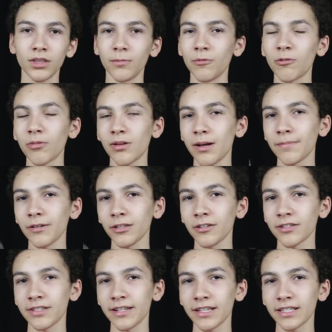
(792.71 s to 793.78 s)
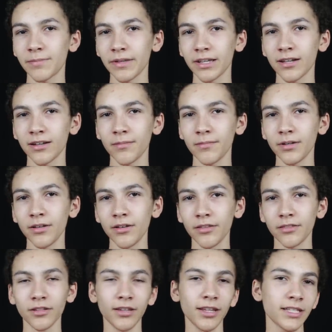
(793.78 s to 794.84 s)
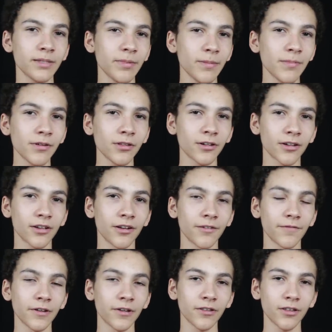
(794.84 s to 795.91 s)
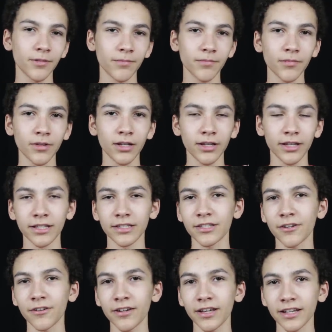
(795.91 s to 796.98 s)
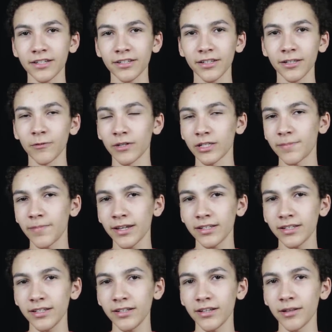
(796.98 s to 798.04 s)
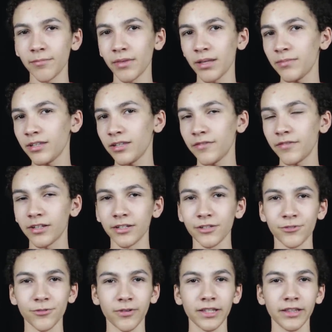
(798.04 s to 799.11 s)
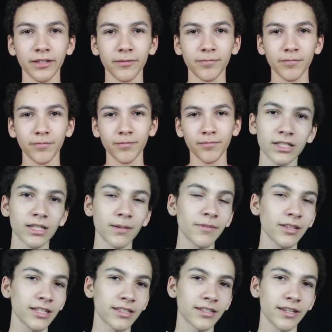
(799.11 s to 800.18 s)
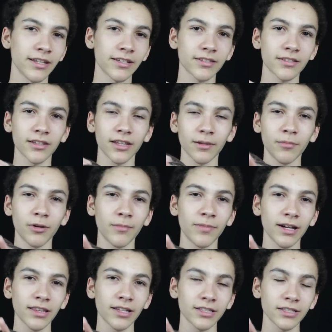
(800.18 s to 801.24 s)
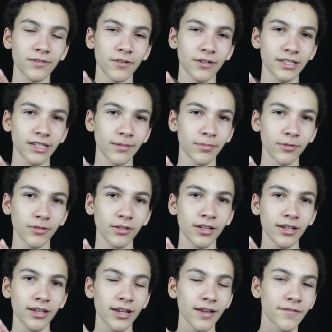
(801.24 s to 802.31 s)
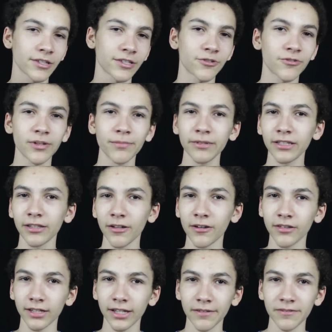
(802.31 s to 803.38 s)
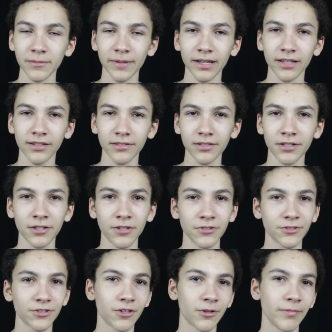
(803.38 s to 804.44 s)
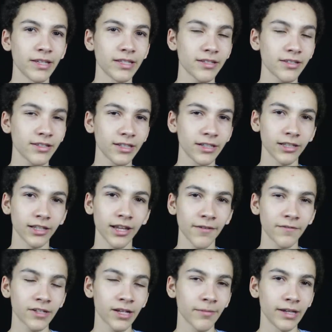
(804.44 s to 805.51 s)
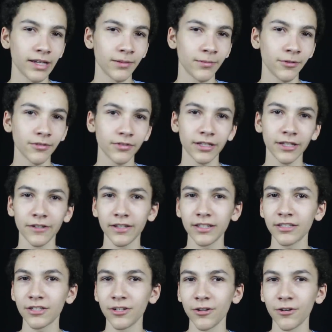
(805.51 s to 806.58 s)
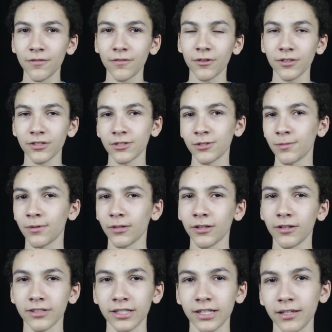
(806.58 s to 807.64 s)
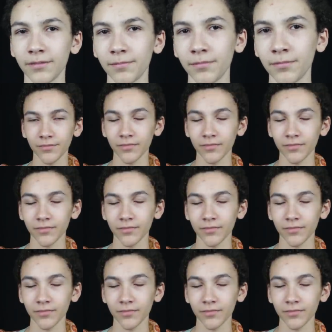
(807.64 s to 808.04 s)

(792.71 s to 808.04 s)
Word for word: The more popular snakes become, the less people are going to fear them and start actually respecting and maybe even enjoying them. Some of these snakes, like ball pythons for example, have extremely long lifespans, so they're basically a lifetime animal that you get to know for a super long time.